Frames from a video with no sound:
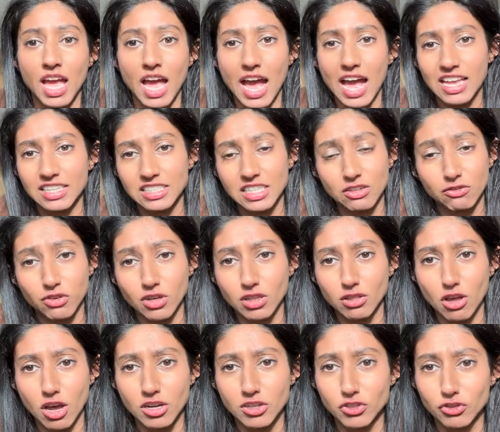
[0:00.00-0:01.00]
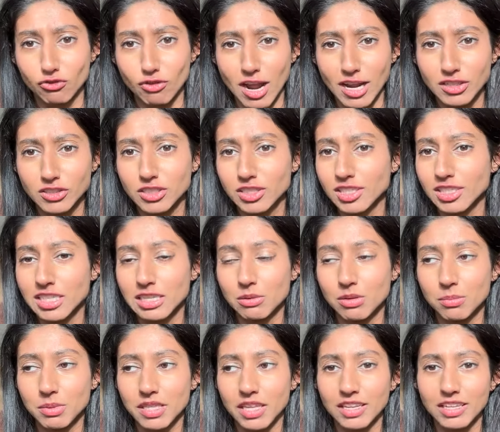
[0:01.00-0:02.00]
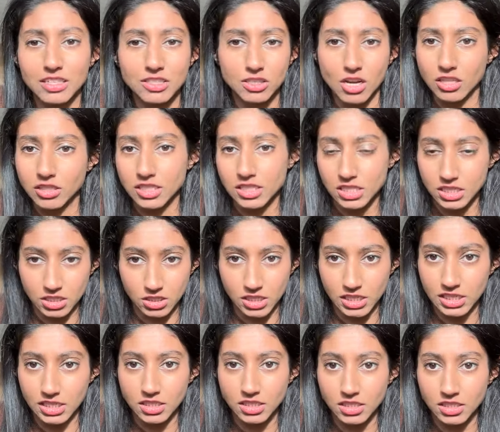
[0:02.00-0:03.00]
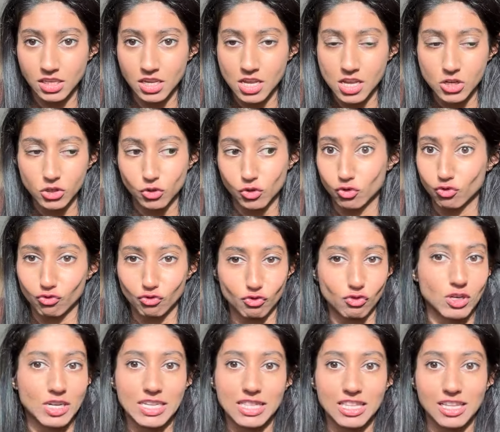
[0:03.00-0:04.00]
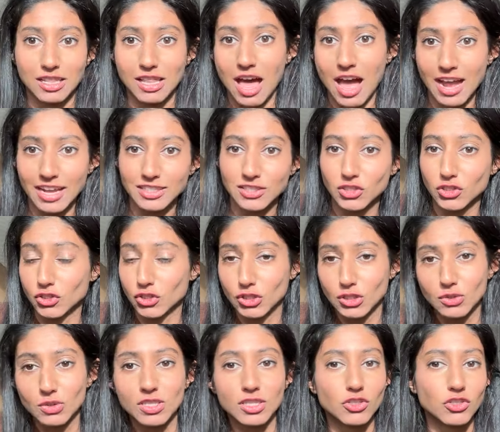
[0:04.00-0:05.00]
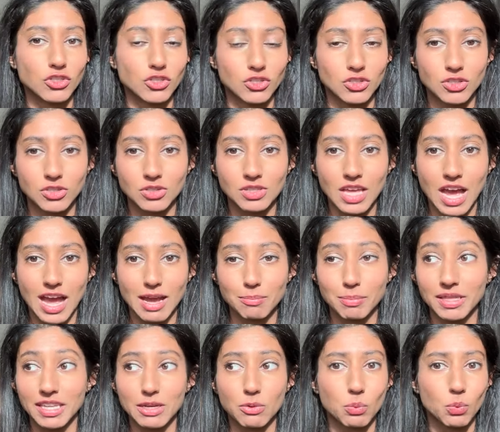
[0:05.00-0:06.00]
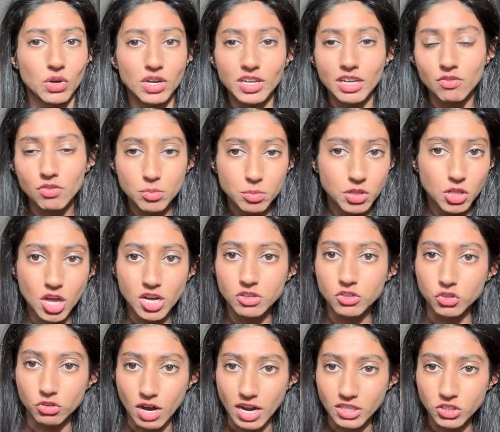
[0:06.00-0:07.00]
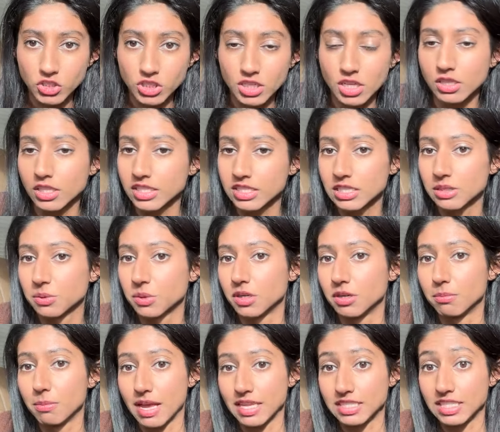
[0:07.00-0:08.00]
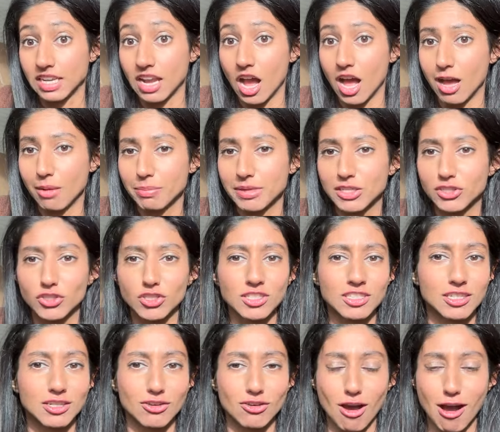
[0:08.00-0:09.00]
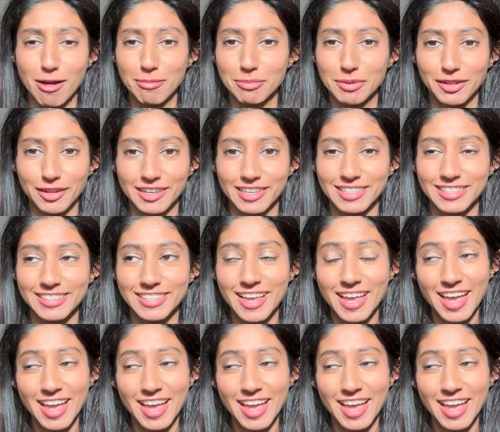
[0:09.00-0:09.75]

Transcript: asking for a lot of direction, he would be like, it's not that serious. Just read the lines, just do this, just do that. But like wouldn't give them a lot of direction unless they were messing up. He just did not place